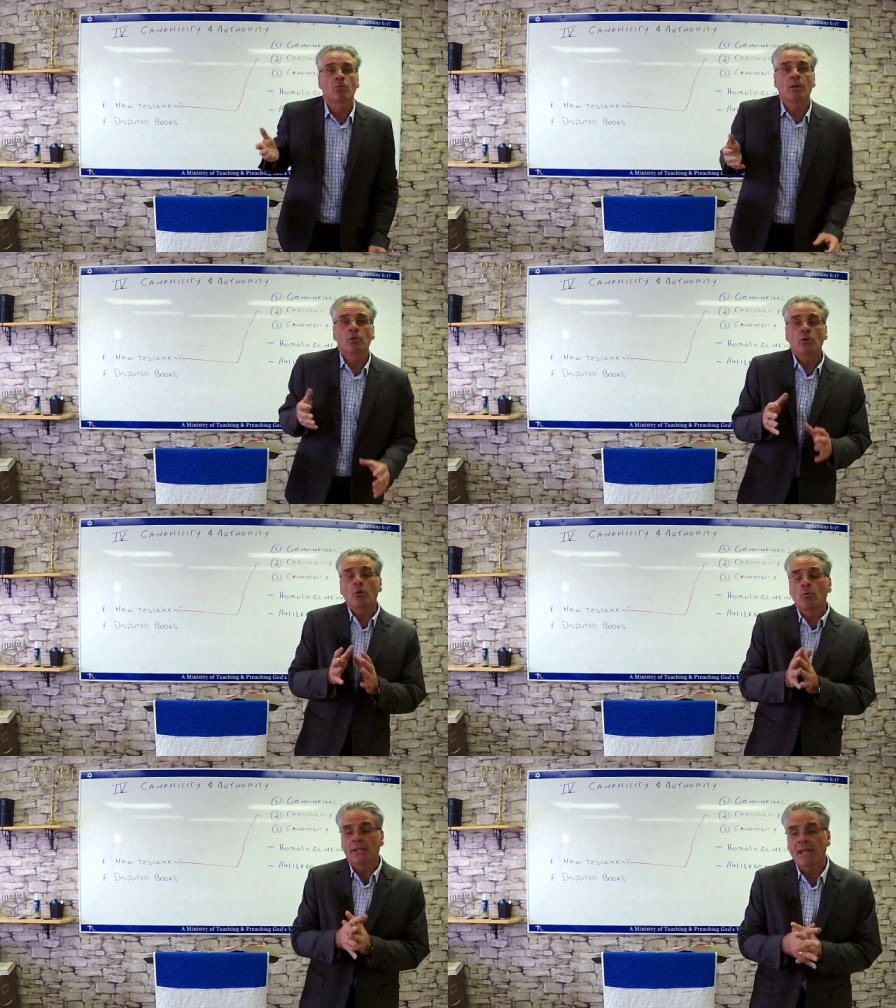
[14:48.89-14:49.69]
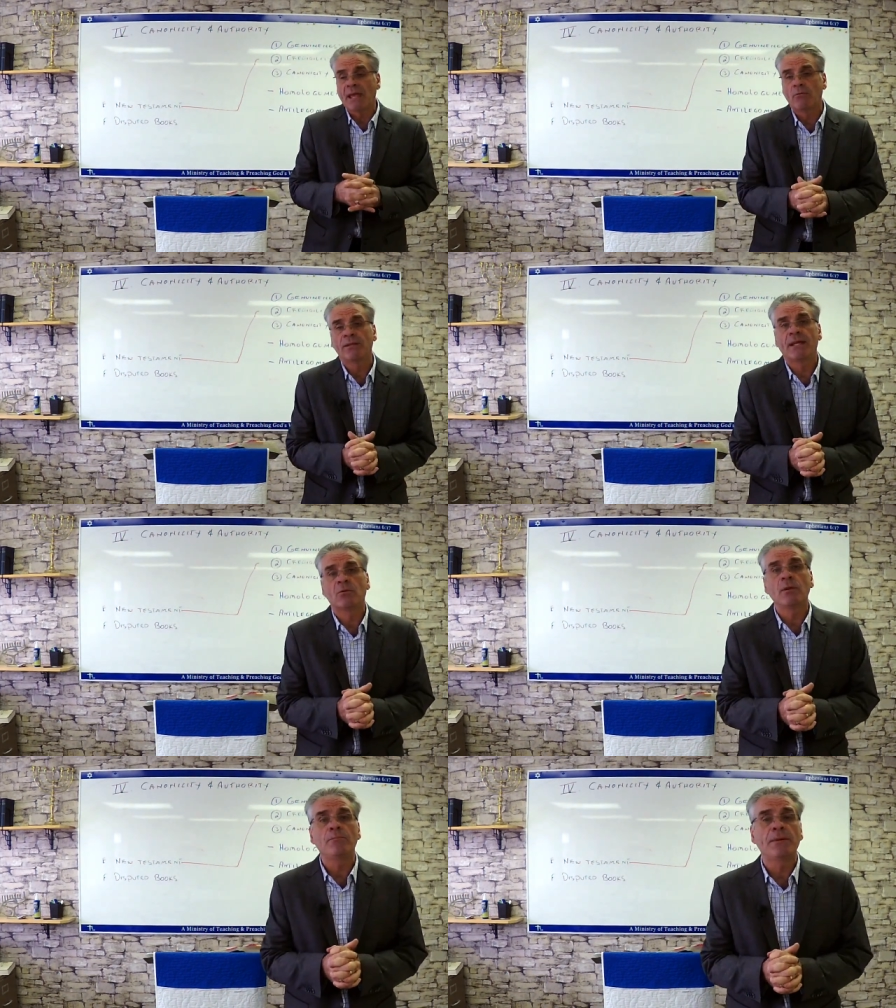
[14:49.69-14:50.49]
When you go with Herod
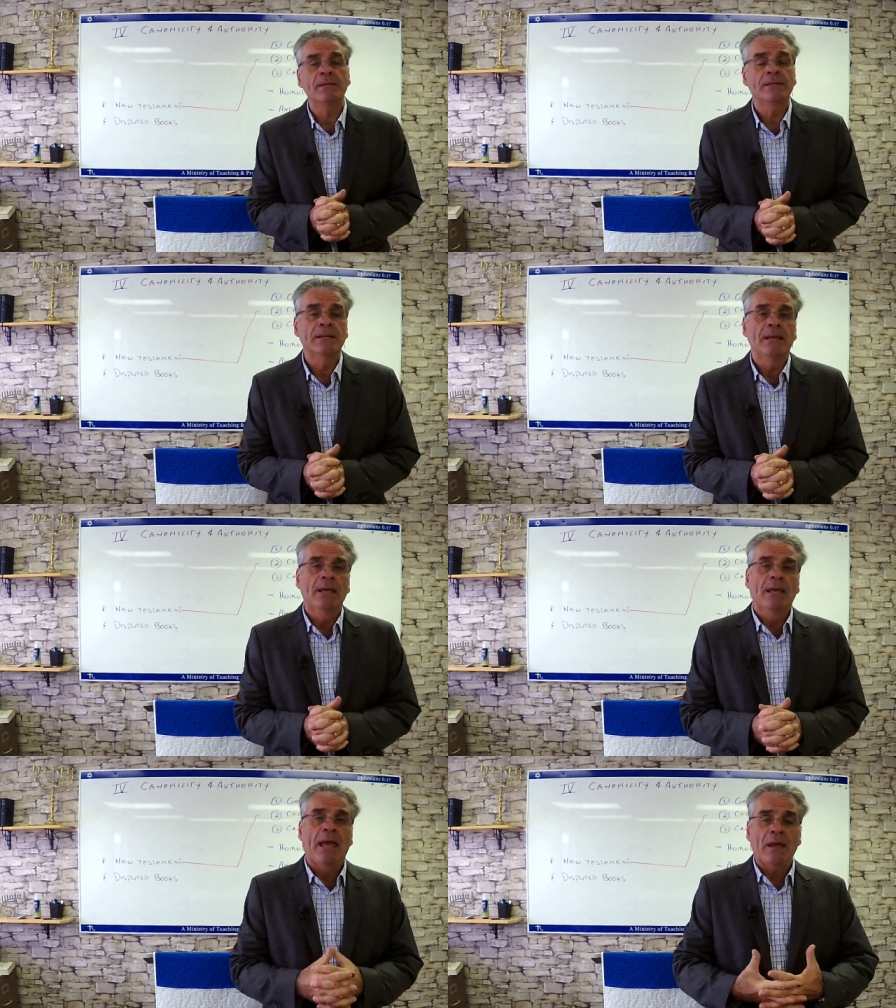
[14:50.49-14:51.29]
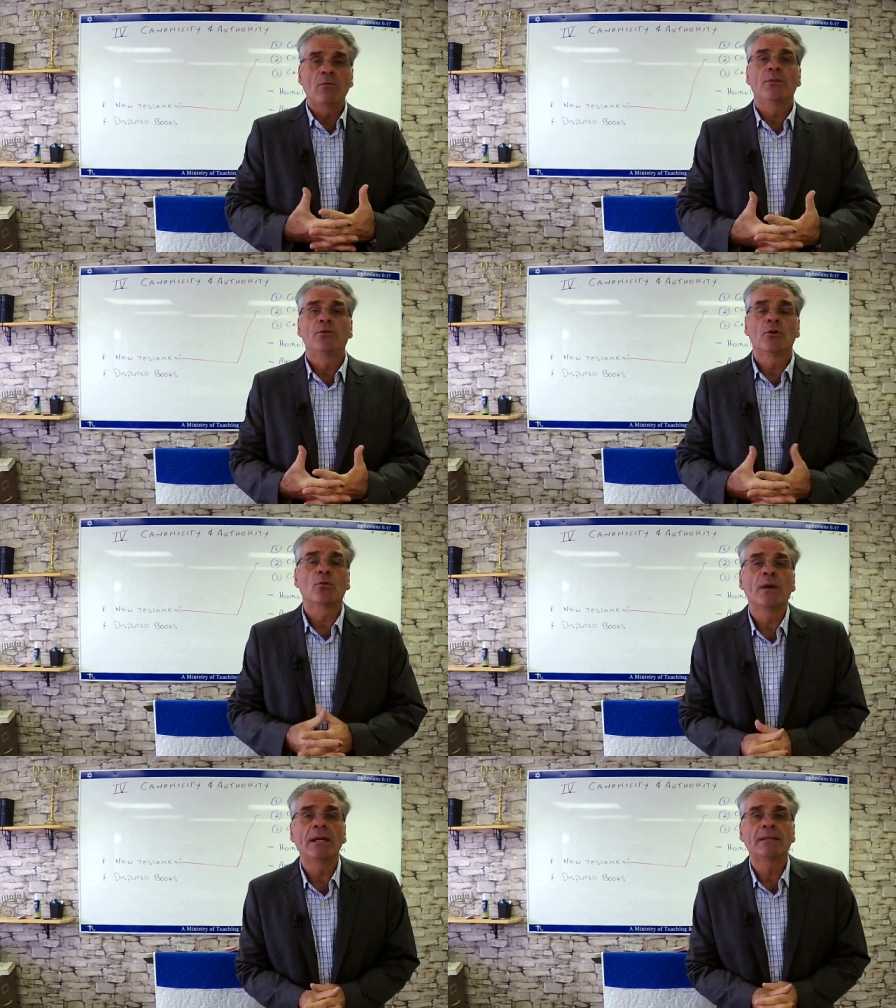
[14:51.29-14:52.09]
Agrippa, Herod the
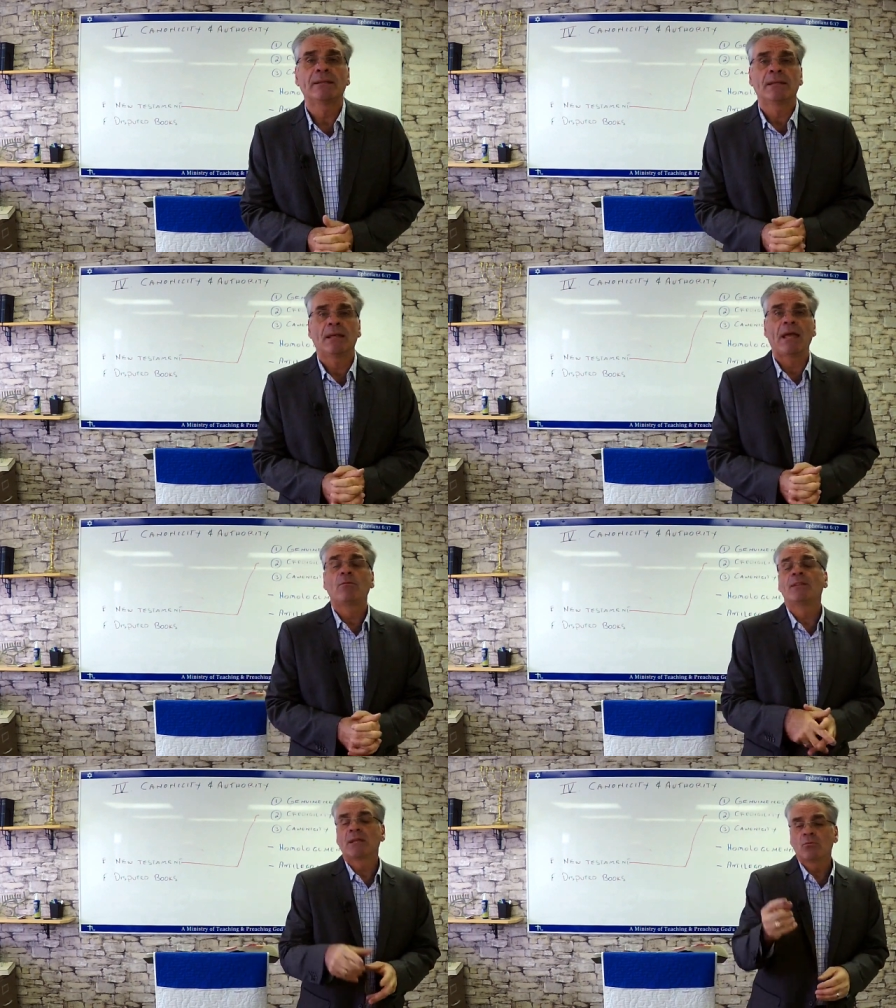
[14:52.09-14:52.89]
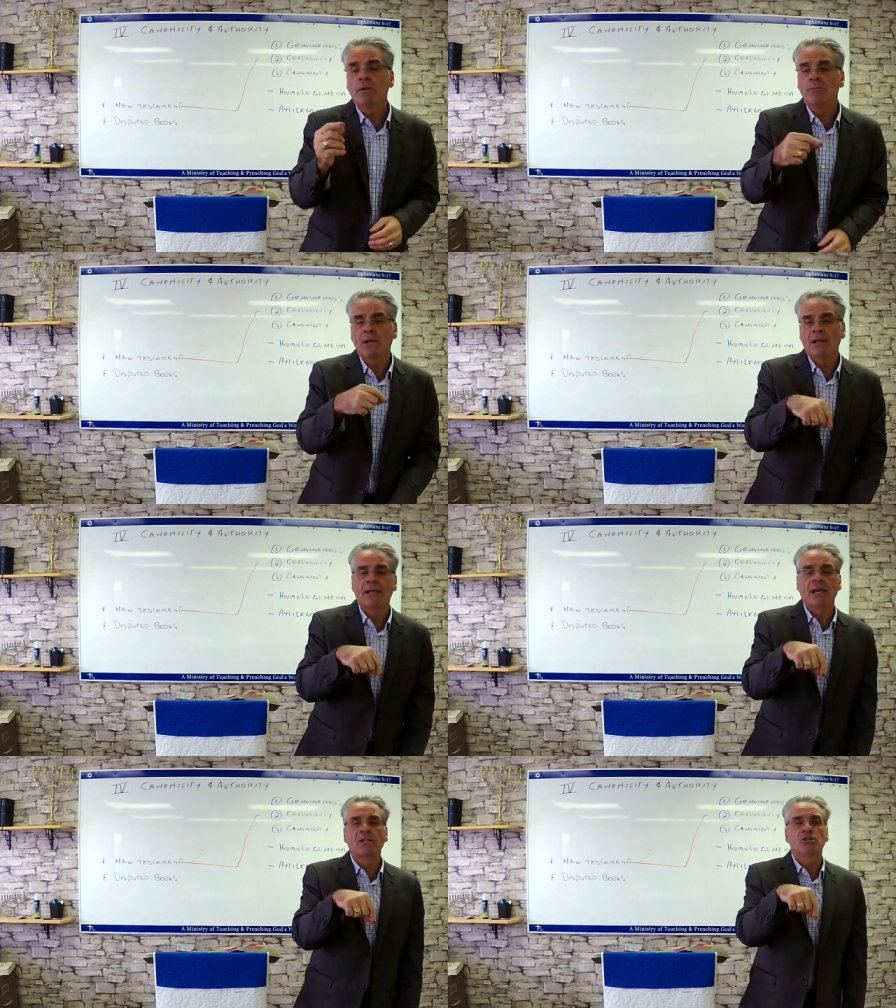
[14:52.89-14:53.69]
Great, Herod Agrippa,
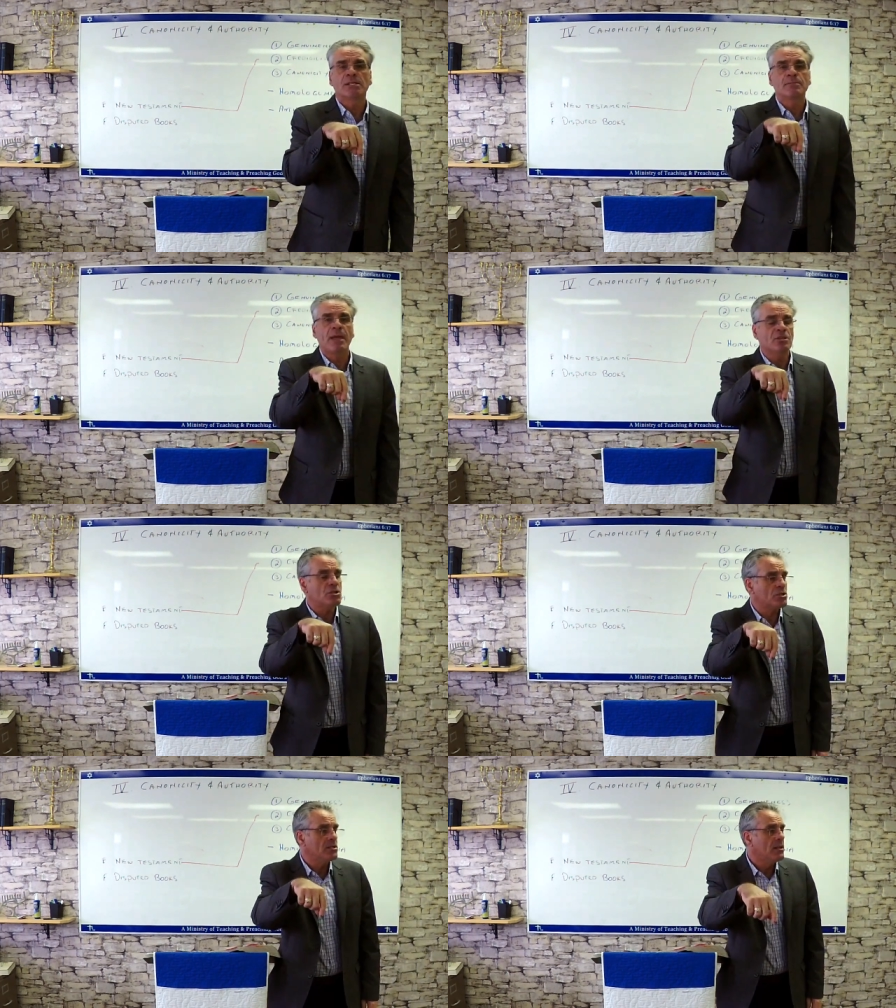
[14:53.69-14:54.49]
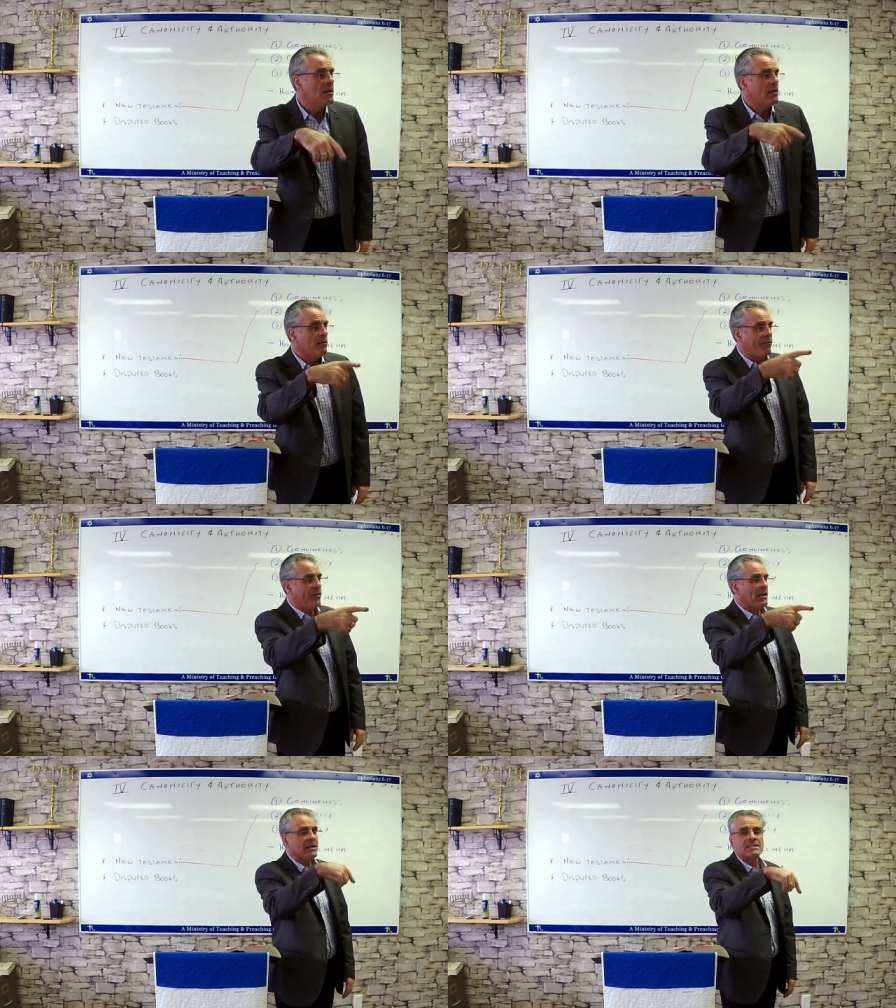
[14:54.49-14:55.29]
like I just mentioned,
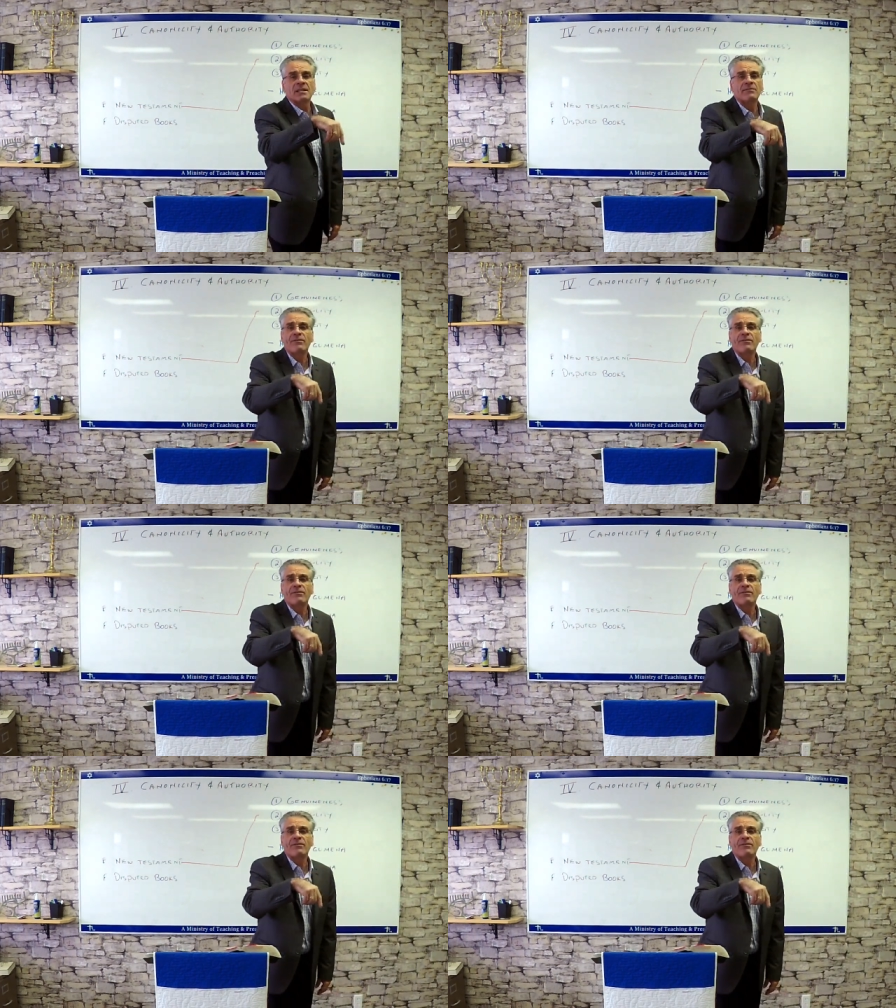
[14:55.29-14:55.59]
Felix and